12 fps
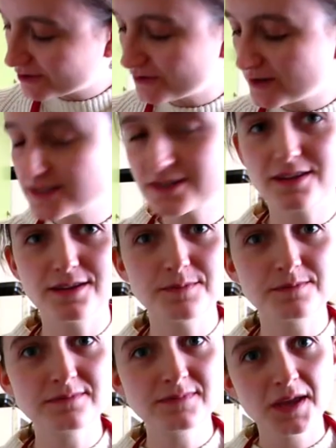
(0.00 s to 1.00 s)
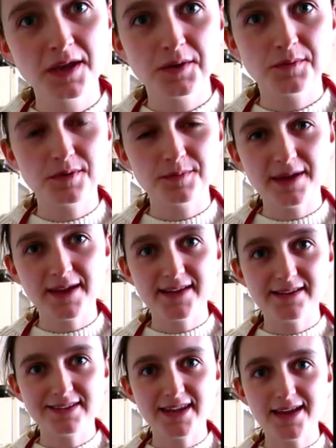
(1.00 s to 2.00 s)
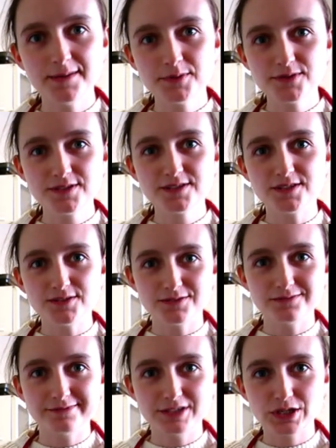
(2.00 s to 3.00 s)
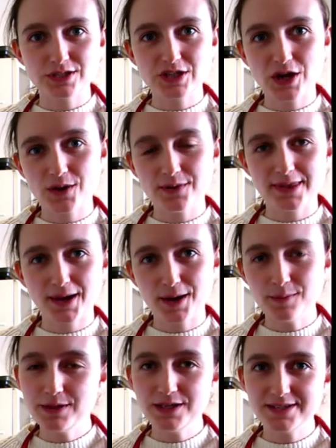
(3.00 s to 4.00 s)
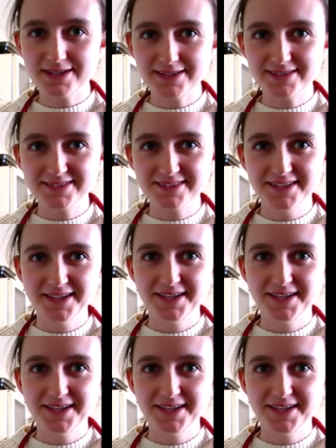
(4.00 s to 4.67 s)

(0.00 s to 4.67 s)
the rest of them will be labelled and good to go in the cupboard and